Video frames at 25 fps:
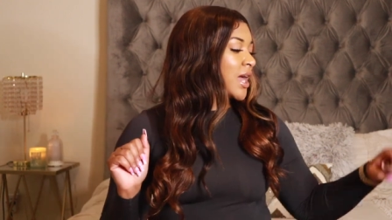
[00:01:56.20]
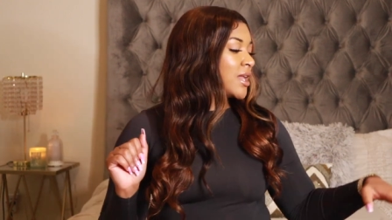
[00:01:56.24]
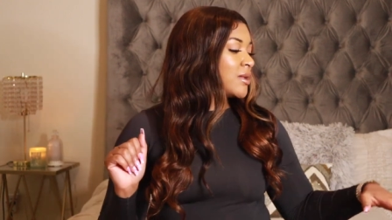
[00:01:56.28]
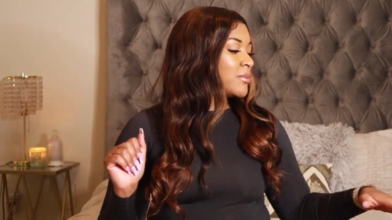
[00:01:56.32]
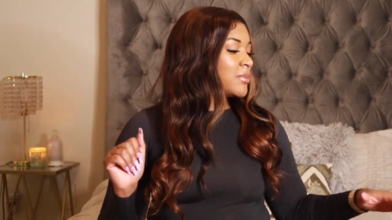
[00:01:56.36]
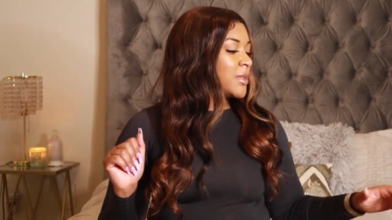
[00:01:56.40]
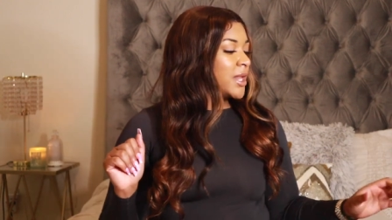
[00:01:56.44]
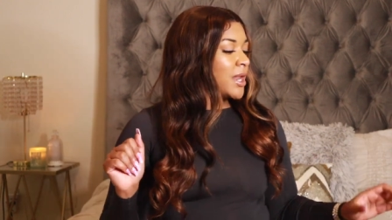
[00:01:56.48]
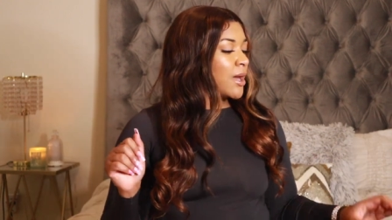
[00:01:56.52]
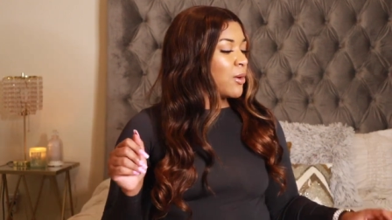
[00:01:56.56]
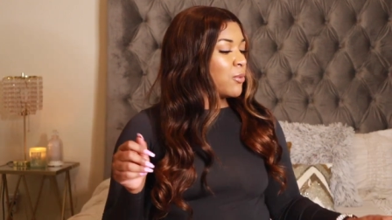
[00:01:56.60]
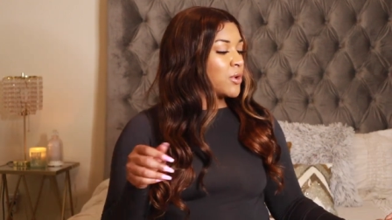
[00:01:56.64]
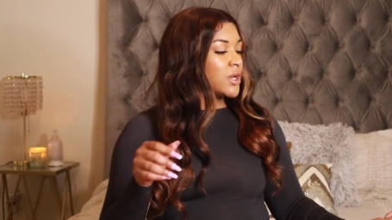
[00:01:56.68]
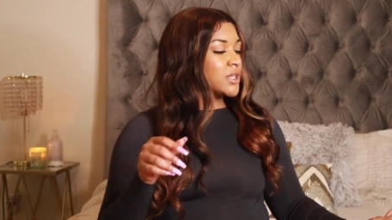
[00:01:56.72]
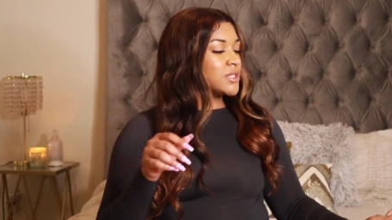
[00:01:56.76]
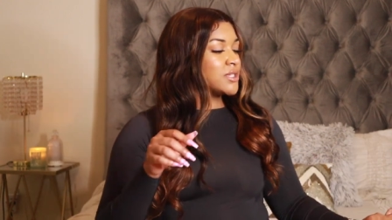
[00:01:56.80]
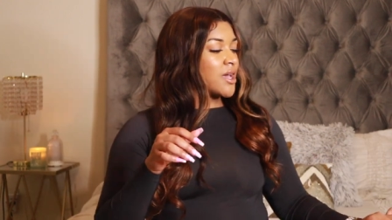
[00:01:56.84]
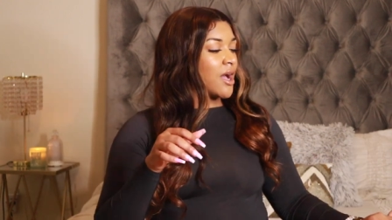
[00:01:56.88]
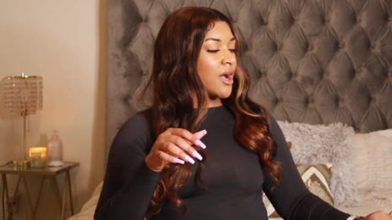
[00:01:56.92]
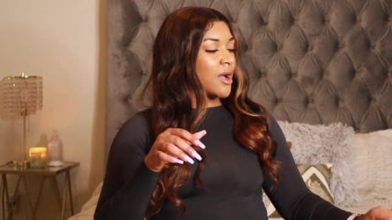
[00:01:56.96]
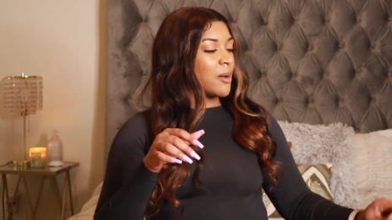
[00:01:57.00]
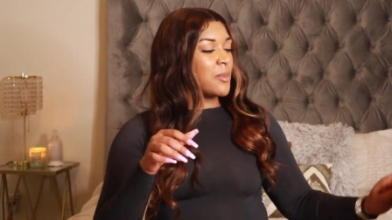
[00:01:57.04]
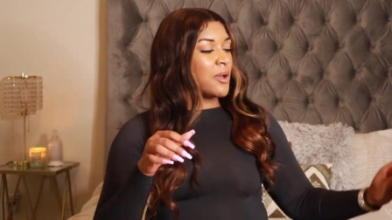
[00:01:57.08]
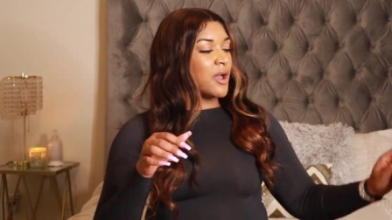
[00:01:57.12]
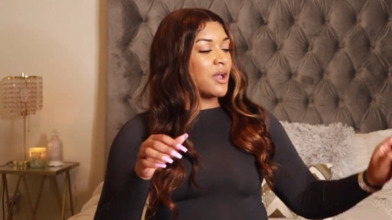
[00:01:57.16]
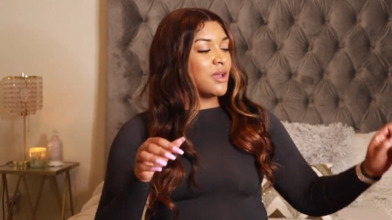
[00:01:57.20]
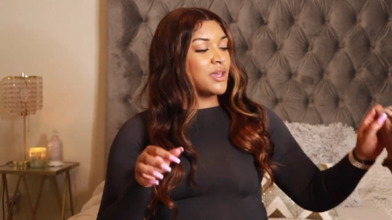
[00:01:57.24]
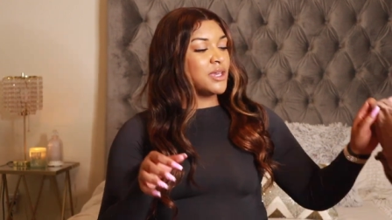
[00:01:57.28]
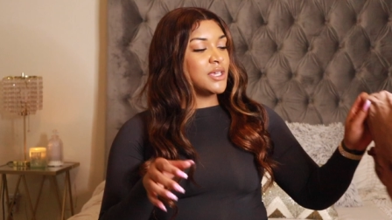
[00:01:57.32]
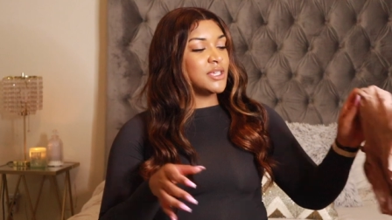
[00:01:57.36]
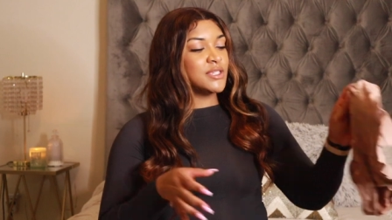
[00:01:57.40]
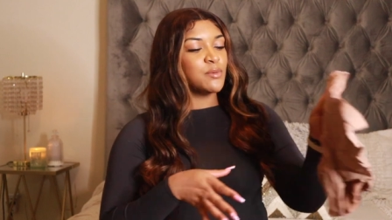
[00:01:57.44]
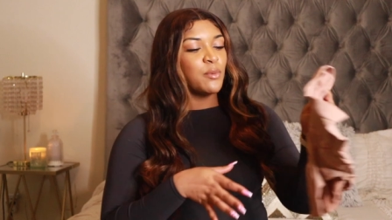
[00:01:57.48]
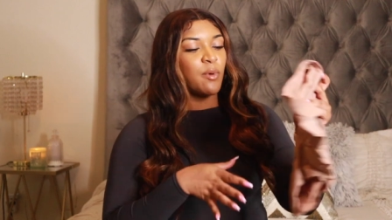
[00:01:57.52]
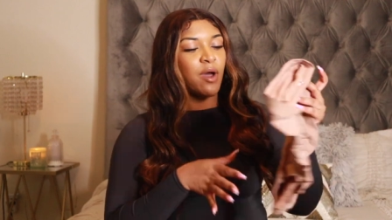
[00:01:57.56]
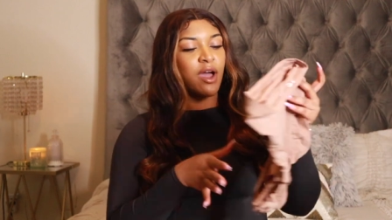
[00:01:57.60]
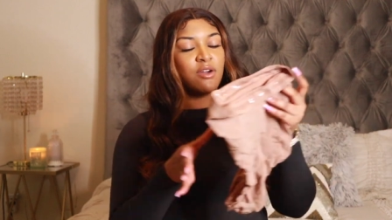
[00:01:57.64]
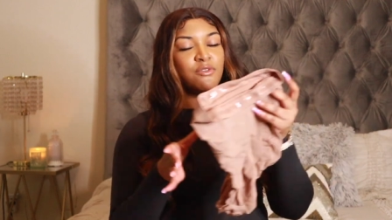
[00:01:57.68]
item that I want to talk about
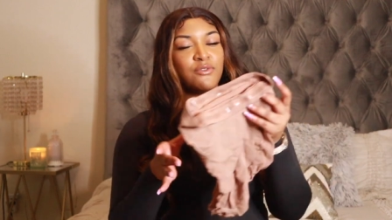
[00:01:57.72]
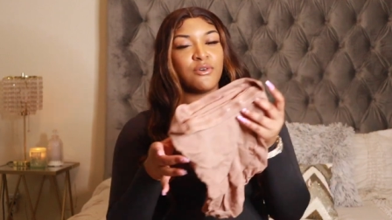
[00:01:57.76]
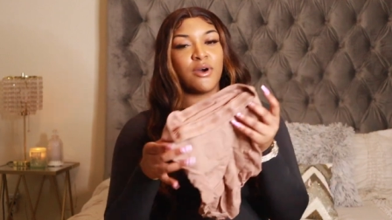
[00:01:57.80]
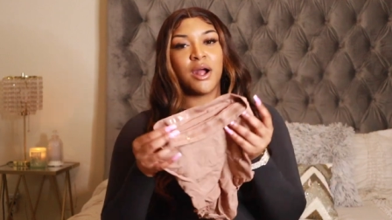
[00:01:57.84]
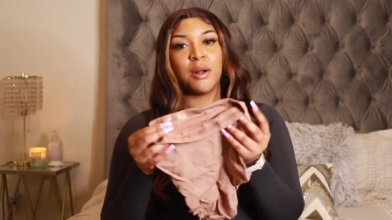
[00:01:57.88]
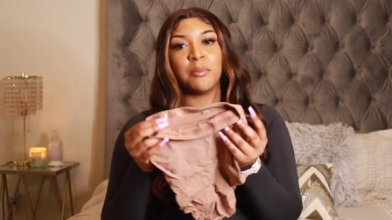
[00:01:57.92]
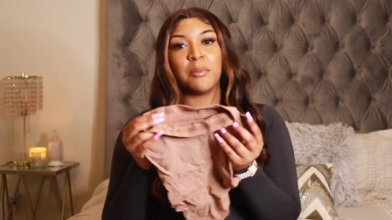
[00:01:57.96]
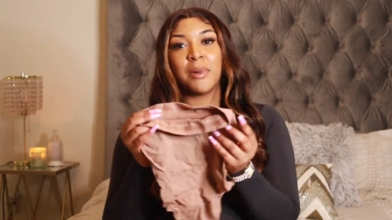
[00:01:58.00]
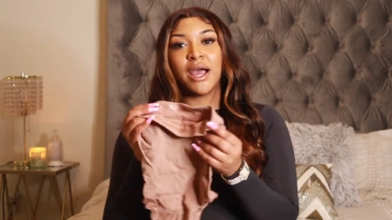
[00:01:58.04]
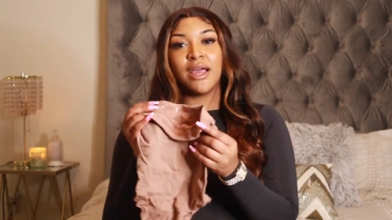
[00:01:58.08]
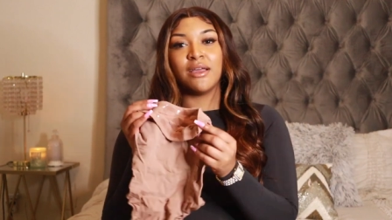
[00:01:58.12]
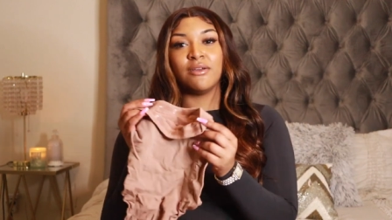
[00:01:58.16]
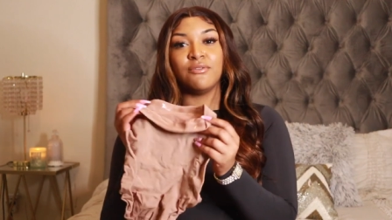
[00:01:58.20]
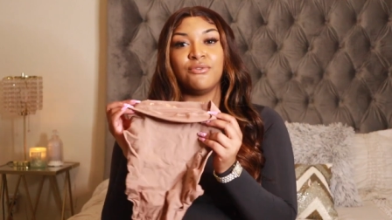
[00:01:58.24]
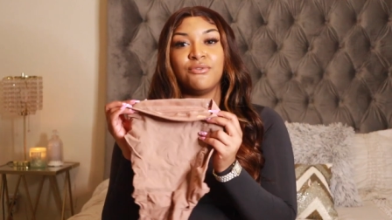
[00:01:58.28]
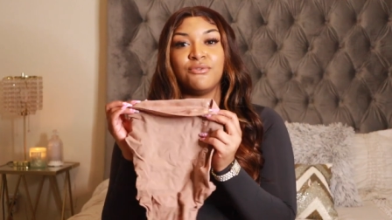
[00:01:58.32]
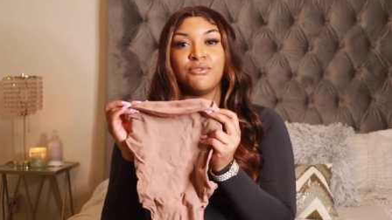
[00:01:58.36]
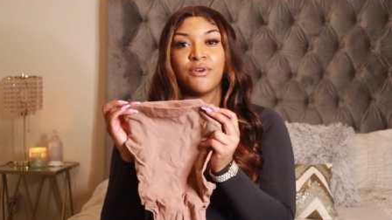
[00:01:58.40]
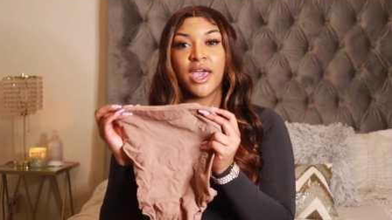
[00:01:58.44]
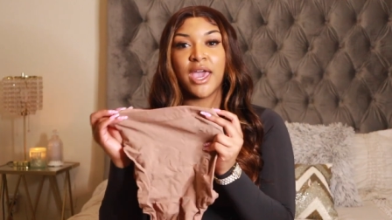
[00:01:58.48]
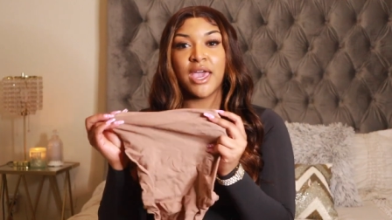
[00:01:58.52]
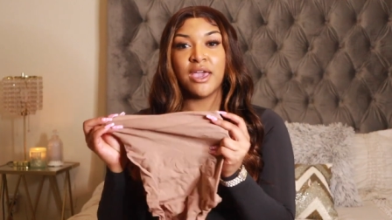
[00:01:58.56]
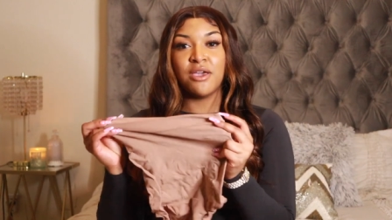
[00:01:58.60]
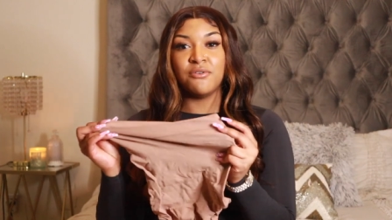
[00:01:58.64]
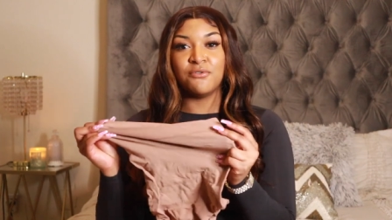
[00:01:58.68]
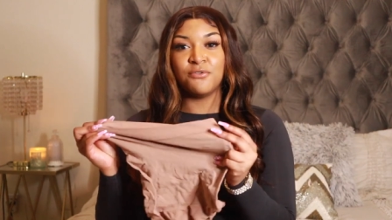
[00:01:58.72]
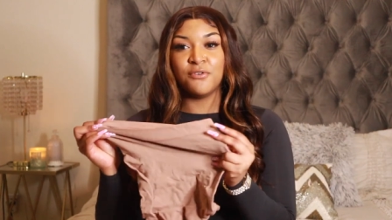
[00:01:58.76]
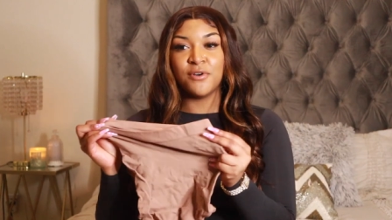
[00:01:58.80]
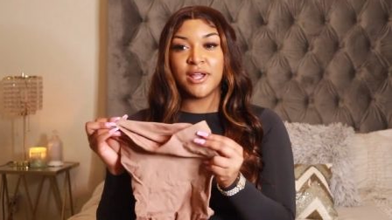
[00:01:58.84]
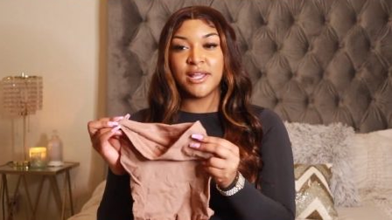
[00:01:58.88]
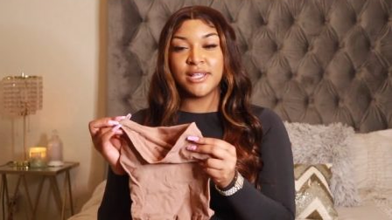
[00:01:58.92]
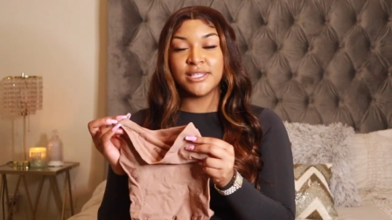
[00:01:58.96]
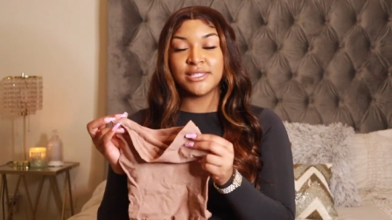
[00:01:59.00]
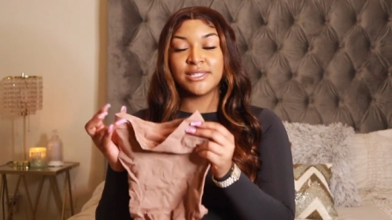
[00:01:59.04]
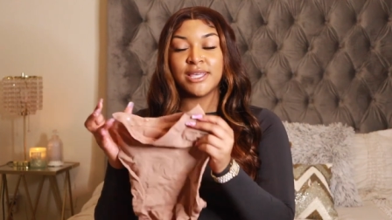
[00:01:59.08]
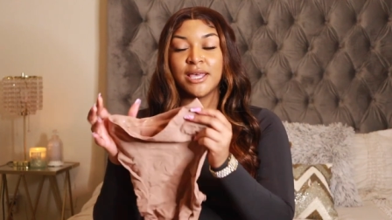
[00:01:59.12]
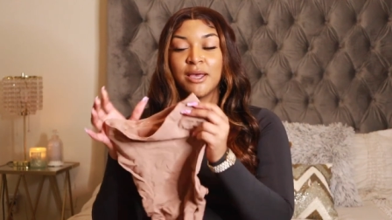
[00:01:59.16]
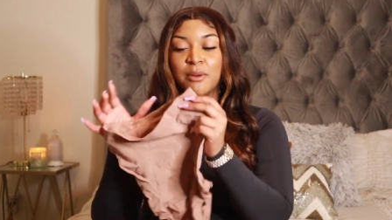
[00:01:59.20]
is by far my
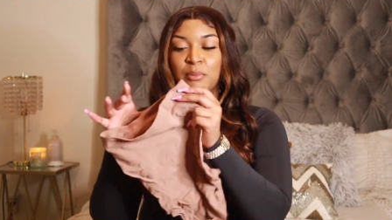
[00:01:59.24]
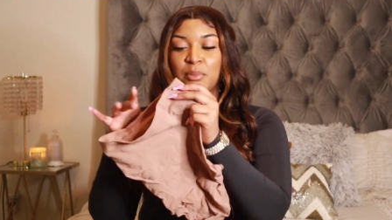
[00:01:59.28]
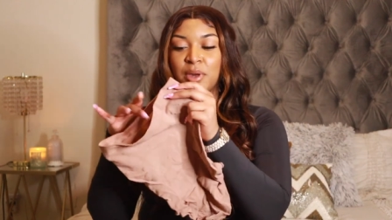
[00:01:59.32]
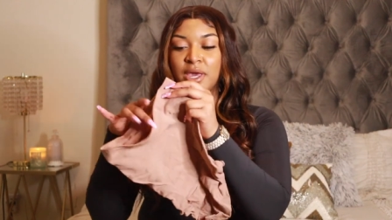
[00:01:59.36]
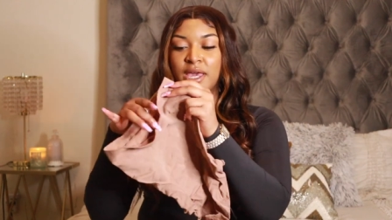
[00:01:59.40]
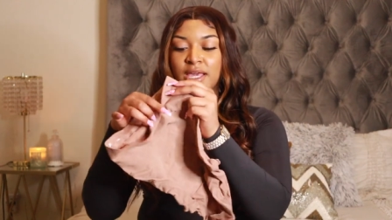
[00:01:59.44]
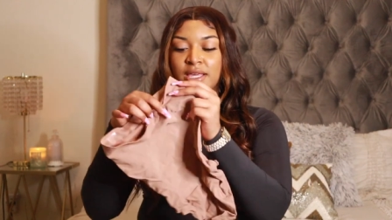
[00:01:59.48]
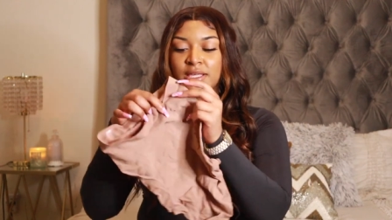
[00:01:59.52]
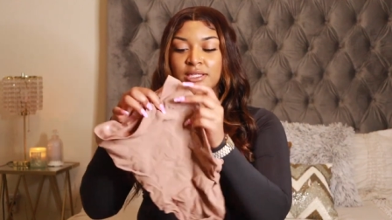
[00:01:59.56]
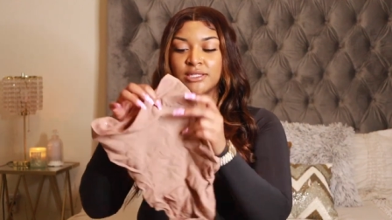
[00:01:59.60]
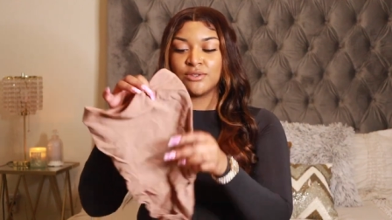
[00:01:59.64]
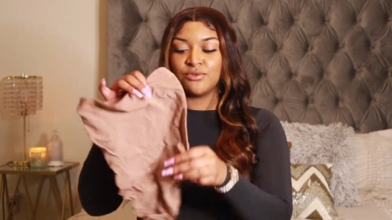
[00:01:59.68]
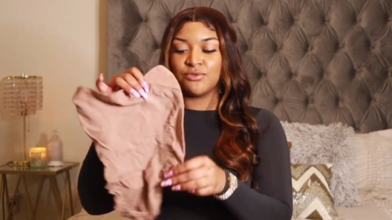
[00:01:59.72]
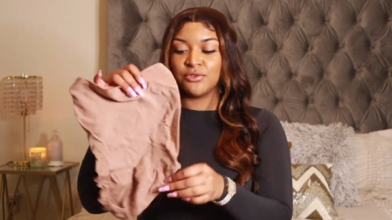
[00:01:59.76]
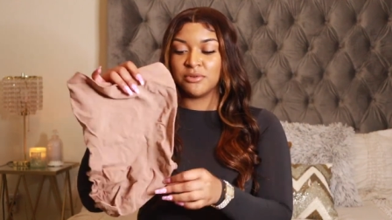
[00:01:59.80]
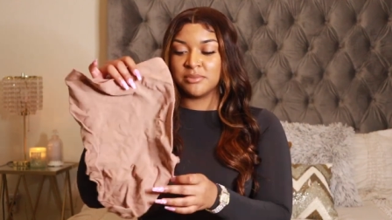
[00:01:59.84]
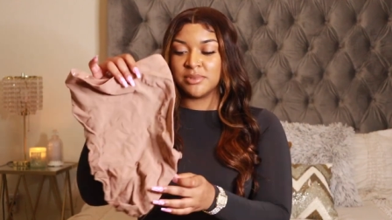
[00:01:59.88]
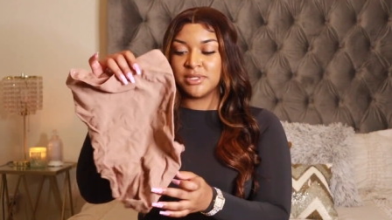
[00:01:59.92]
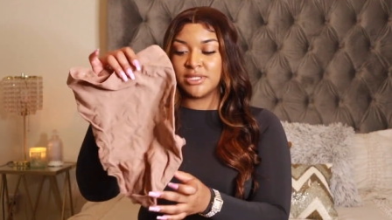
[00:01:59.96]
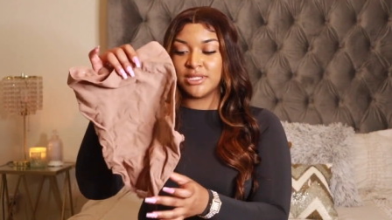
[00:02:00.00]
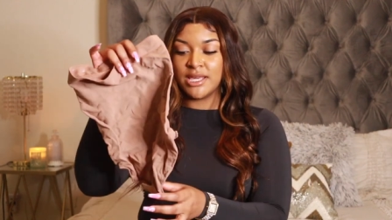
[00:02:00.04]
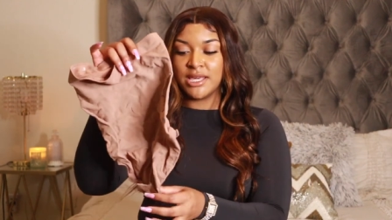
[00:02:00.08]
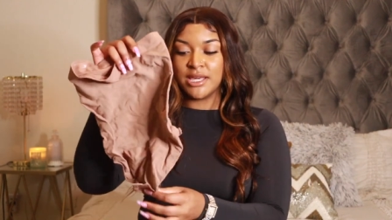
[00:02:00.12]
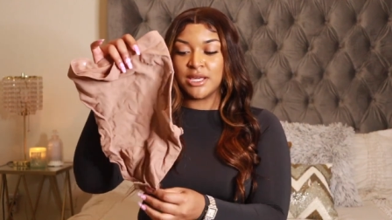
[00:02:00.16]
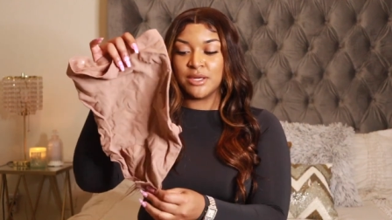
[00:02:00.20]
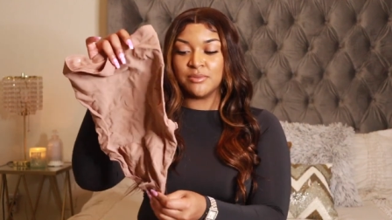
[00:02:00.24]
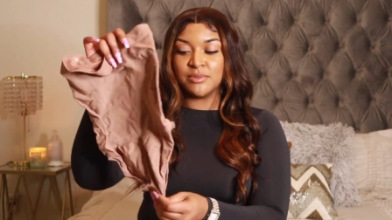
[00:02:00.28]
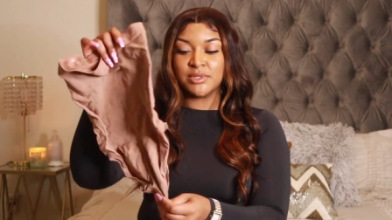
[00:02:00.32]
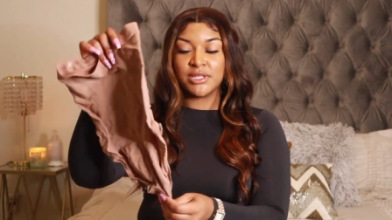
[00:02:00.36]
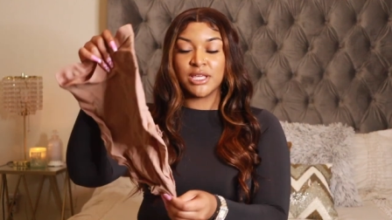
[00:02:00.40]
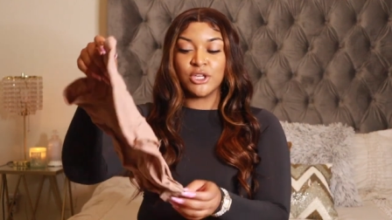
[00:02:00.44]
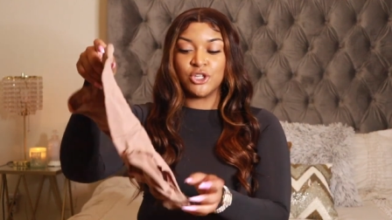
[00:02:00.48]
favorite piece from Skims.